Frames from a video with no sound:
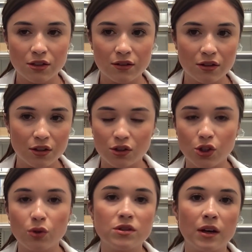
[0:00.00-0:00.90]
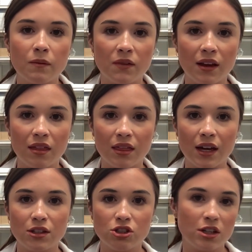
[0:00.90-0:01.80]
to do something
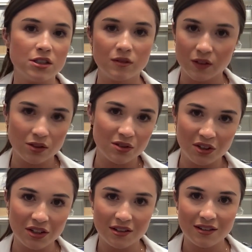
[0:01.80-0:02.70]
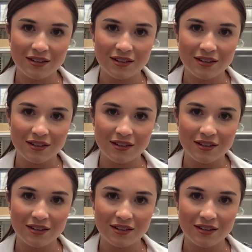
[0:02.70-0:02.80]
that just feels good.